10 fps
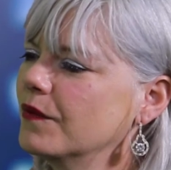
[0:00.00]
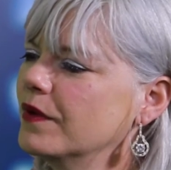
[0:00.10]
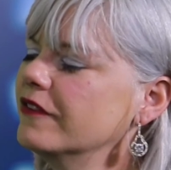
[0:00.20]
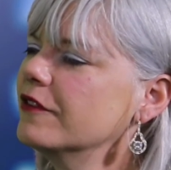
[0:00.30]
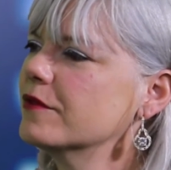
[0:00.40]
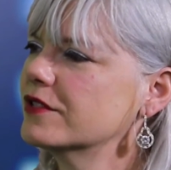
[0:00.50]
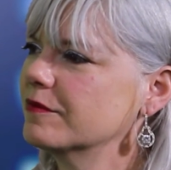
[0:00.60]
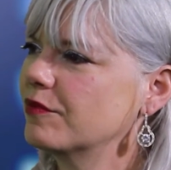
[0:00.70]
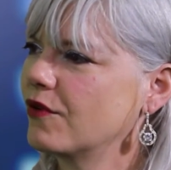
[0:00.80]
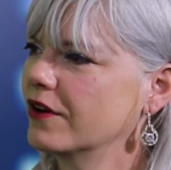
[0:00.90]
One of the most
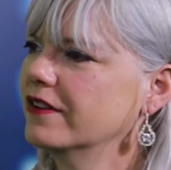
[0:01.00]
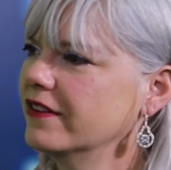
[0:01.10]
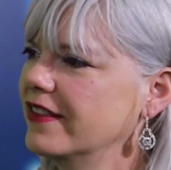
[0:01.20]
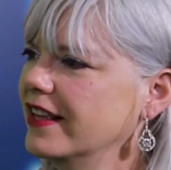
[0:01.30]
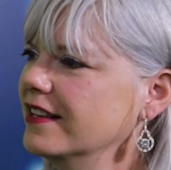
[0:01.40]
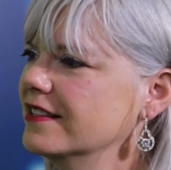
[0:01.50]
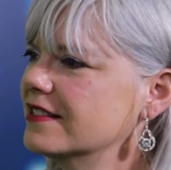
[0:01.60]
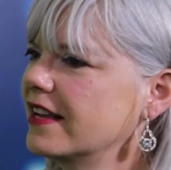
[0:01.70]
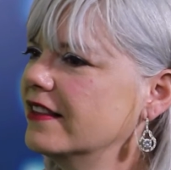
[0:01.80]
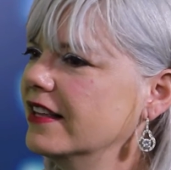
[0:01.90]
important things
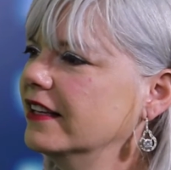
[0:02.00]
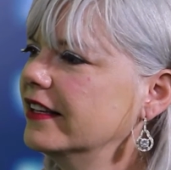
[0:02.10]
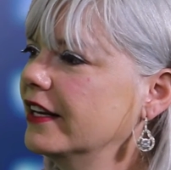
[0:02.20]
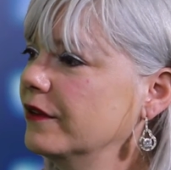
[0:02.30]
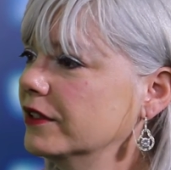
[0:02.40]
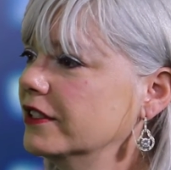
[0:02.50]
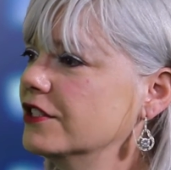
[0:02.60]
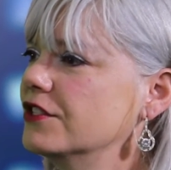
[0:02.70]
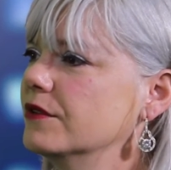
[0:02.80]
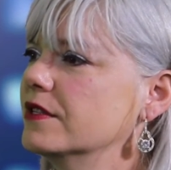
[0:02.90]
I think anyone
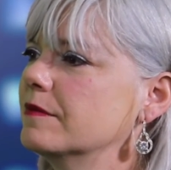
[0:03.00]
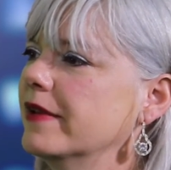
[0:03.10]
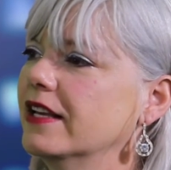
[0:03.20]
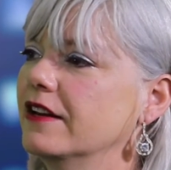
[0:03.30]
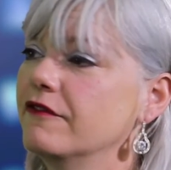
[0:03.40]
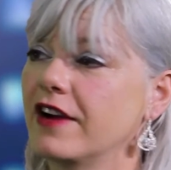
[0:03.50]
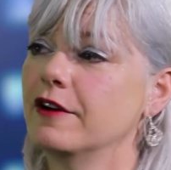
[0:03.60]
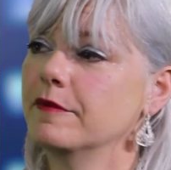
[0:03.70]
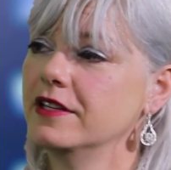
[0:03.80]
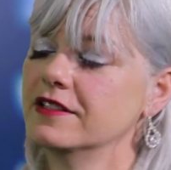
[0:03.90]
can do is make an
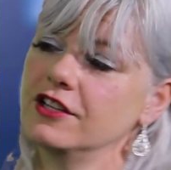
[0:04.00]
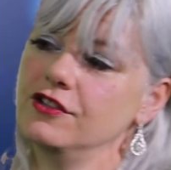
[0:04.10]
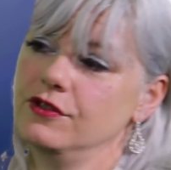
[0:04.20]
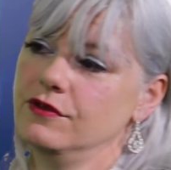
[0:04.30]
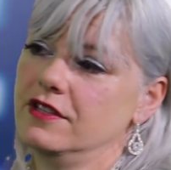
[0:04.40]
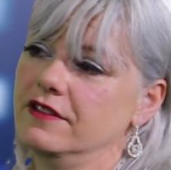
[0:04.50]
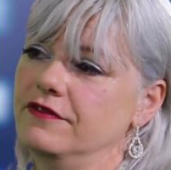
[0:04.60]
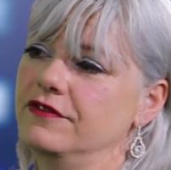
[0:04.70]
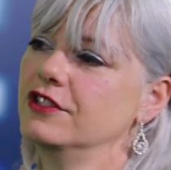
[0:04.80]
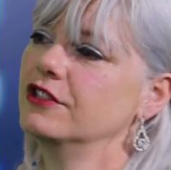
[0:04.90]
environment
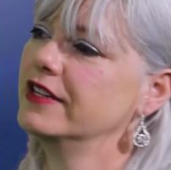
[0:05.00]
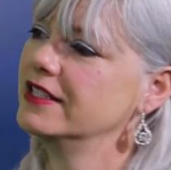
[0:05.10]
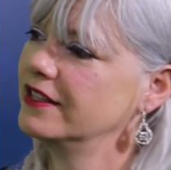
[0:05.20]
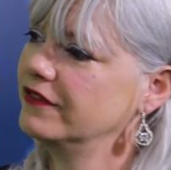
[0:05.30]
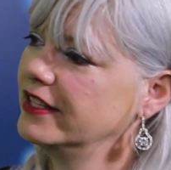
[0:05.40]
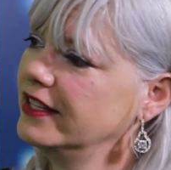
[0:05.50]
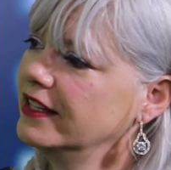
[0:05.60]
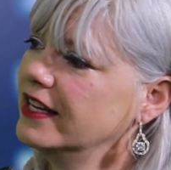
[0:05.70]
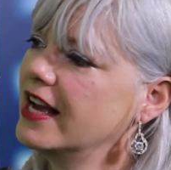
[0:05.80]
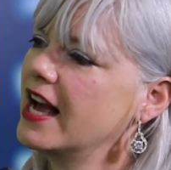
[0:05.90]
conducive to creativity.
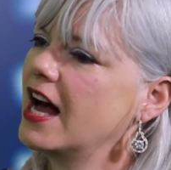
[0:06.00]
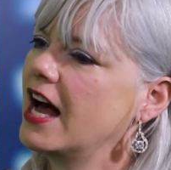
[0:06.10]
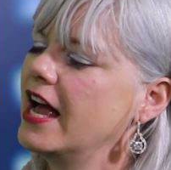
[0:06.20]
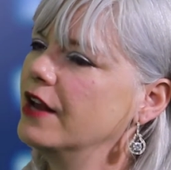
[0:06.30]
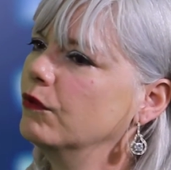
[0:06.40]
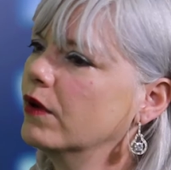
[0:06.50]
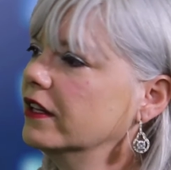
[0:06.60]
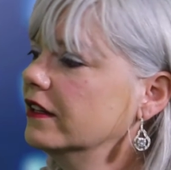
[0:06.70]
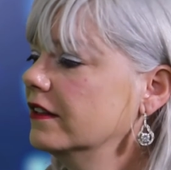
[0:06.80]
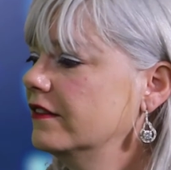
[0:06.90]
And one
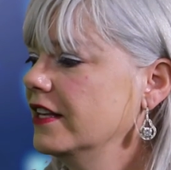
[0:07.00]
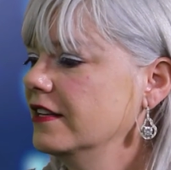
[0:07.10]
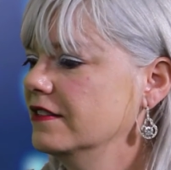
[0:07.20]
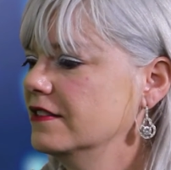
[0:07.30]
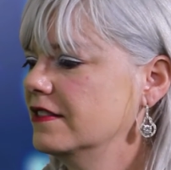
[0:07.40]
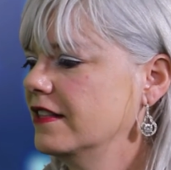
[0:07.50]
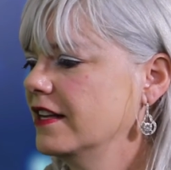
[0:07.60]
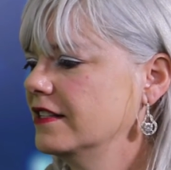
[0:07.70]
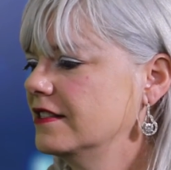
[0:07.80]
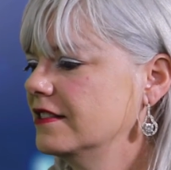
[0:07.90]
of the things
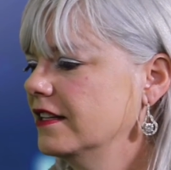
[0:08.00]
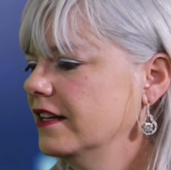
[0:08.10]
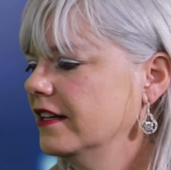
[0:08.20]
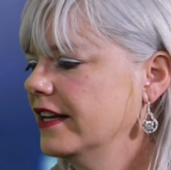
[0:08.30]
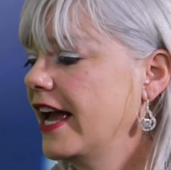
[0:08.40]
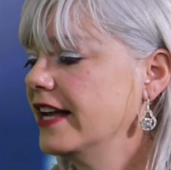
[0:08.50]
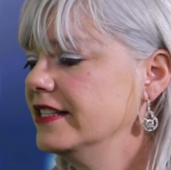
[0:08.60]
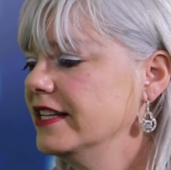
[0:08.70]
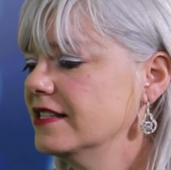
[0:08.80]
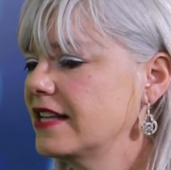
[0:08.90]
that's
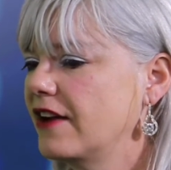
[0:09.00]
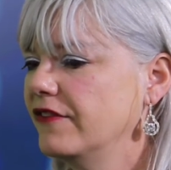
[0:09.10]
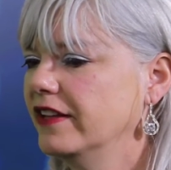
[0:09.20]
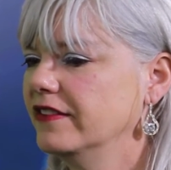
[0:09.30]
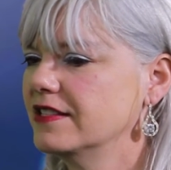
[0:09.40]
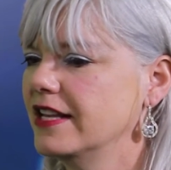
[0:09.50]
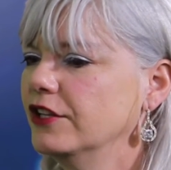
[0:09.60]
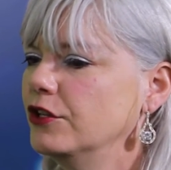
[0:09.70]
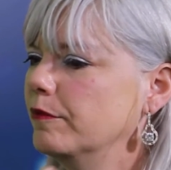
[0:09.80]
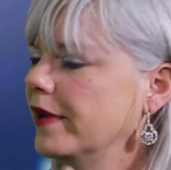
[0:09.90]
handy is having this
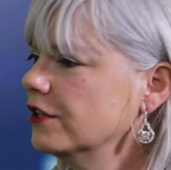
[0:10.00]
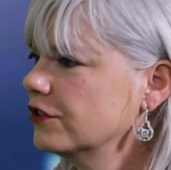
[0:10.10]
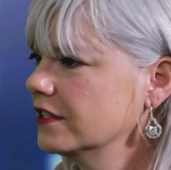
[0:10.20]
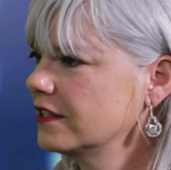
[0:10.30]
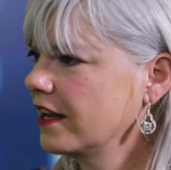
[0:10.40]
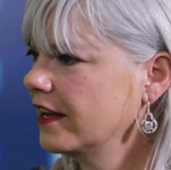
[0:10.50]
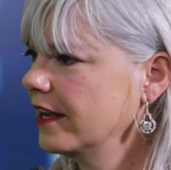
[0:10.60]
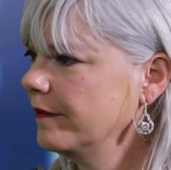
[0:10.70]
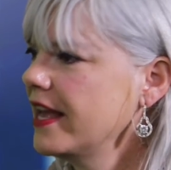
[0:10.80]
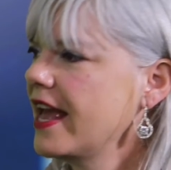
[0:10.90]
incubation
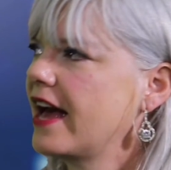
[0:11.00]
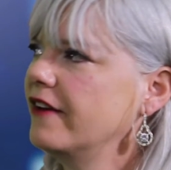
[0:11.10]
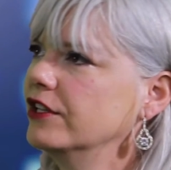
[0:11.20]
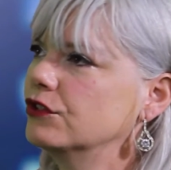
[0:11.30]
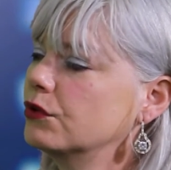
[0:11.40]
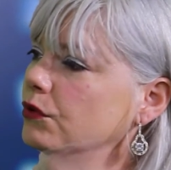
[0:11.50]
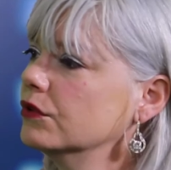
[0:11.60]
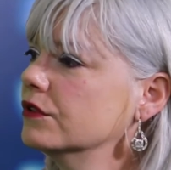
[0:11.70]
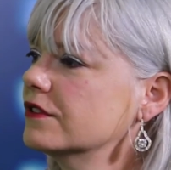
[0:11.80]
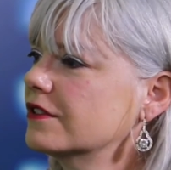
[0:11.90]
time, having
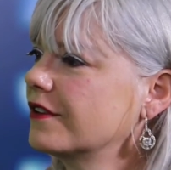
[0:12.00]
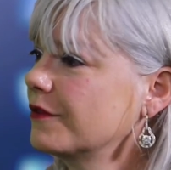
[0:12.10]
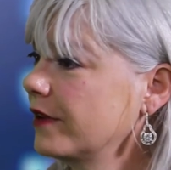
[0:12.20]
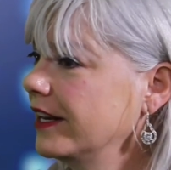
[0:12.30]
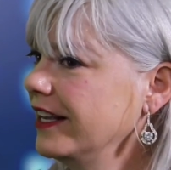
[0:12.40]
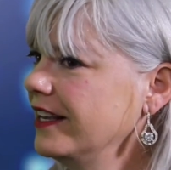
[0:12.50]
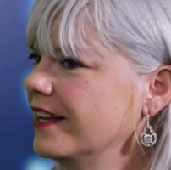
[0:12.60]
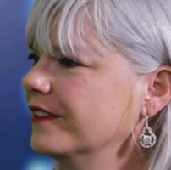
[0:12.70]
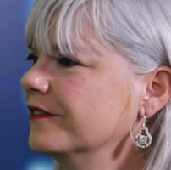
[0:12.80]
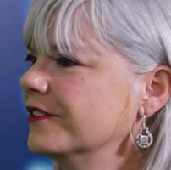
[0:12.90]
tools ready,
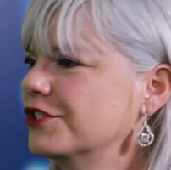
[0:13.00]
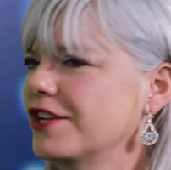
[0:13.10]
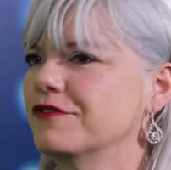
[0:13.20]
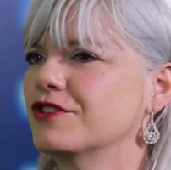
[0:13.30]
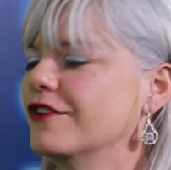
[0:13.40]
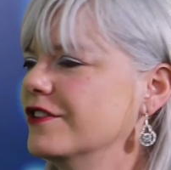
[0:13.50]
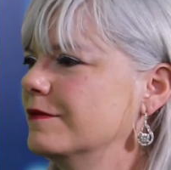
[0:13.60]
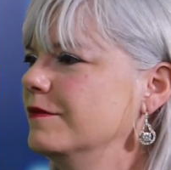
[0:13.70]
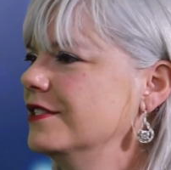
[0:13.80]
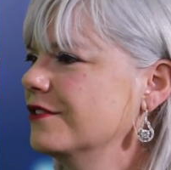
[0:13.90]
and the chefs call this
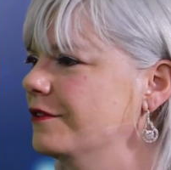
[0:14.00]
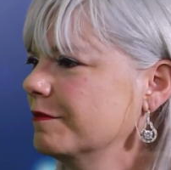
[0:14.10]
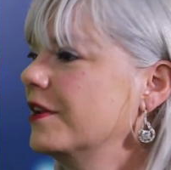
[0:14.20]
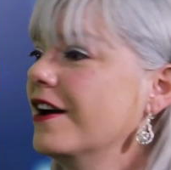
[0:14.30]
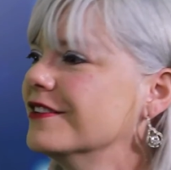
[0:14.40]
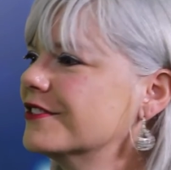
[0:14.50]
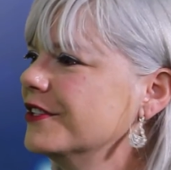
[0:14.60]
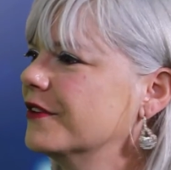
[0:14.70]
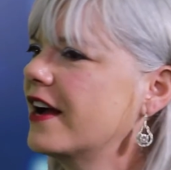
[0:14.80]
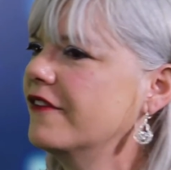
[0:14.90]
mise en place,
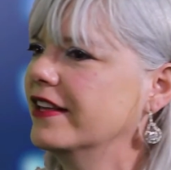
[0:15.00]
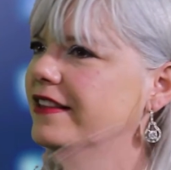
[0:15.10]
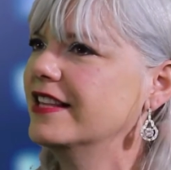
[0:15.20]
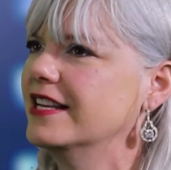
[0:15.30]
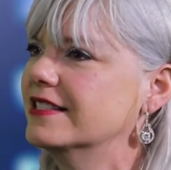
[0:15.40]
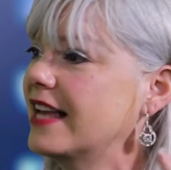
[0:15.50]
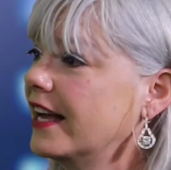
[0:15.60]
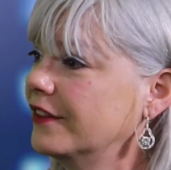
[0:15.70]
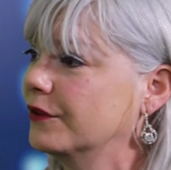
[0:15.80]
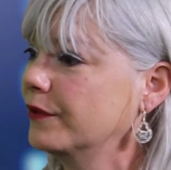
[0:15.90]
having things
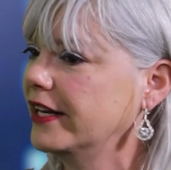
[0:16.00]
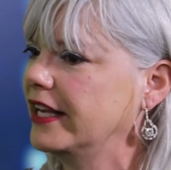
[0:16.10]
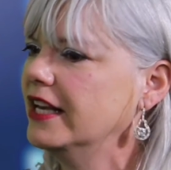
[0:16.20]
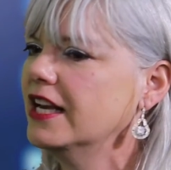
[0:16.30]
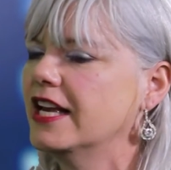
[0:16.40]
at the ready.